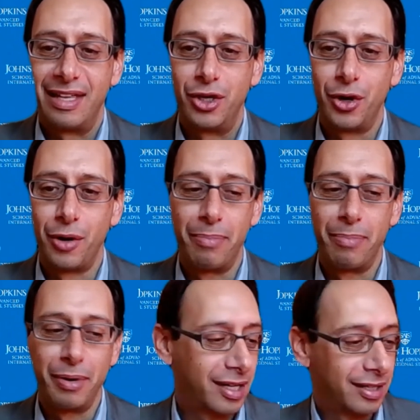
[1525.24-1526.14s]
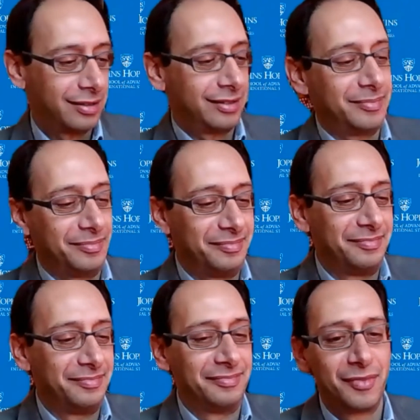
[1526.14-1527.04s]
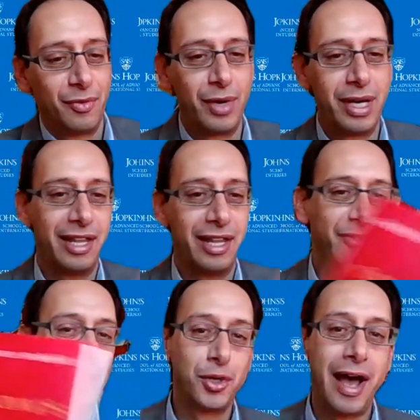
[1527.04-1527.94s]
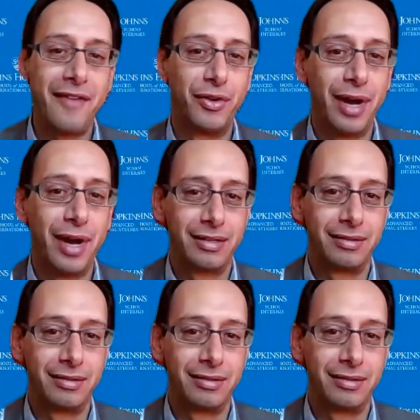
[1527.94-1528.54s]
Your book, really, for those who haven't read